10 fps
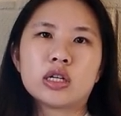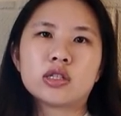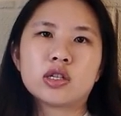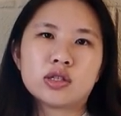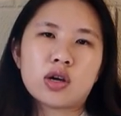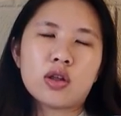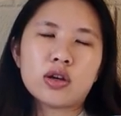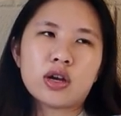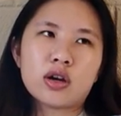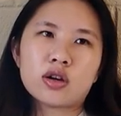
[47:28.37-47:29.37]
So to all the
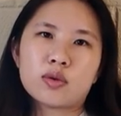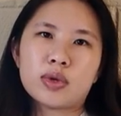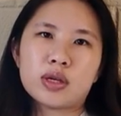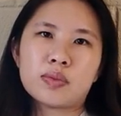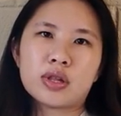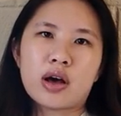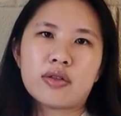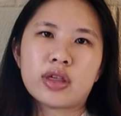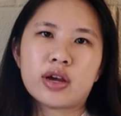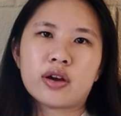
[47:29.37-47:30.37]
younger people out
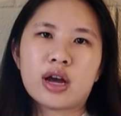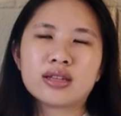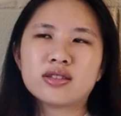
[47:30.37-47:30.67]
there and